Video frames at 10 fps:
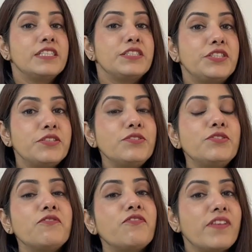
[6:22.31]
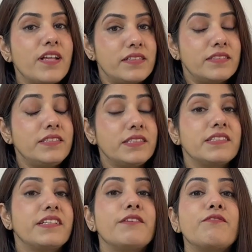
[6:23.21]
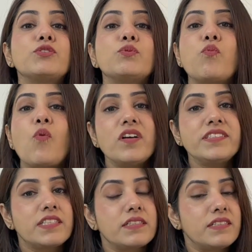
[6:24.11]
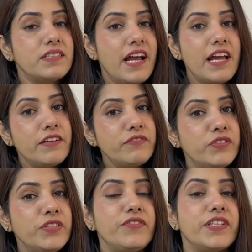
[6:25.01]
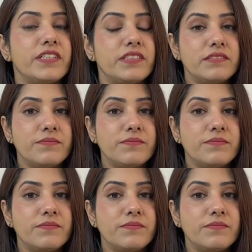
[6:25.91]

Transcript: Due to floods, there was water everywhere.